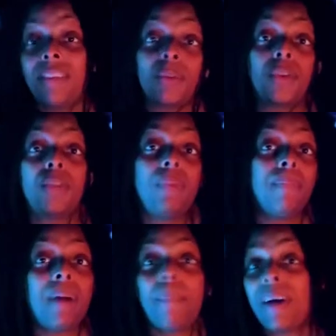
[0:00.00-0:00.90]
It's supposed to be
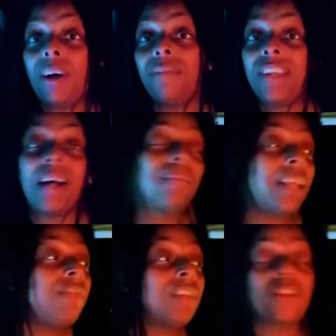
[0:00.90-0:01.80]
about my off tap
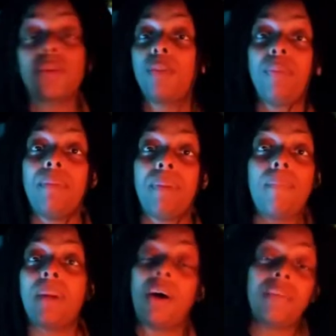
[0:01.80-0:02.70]
life, not supposed to be about
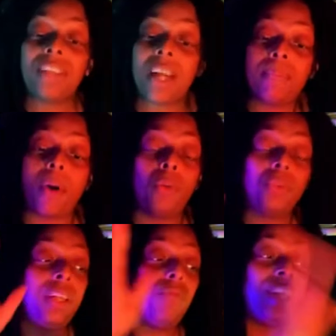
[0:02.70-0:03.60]
my off tap
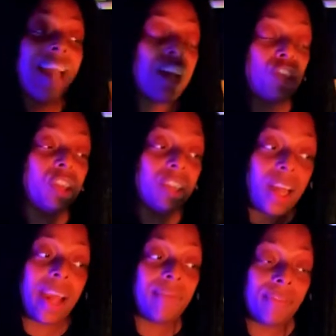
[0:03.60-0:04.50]
only reaction
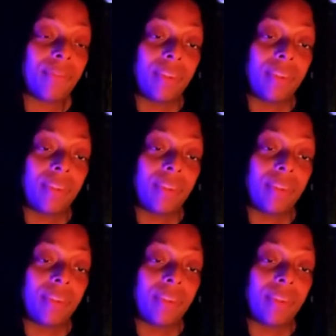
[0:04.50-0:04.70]
life